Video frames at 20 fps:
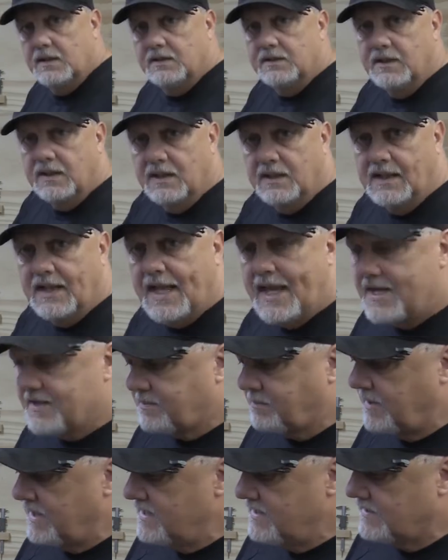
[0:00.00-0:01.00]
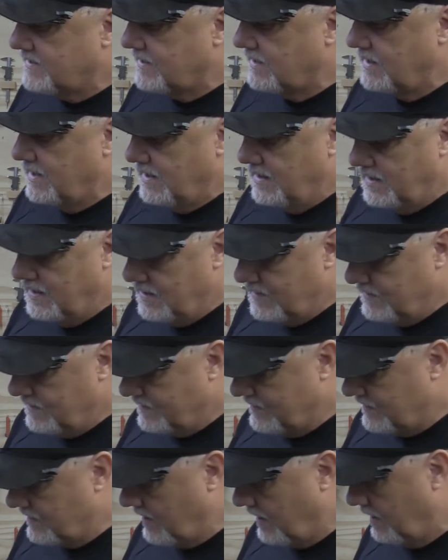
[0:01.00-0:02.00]
Now the last piece
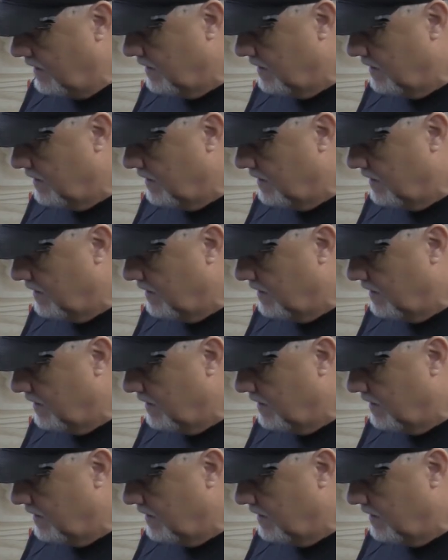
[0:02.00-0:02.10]
is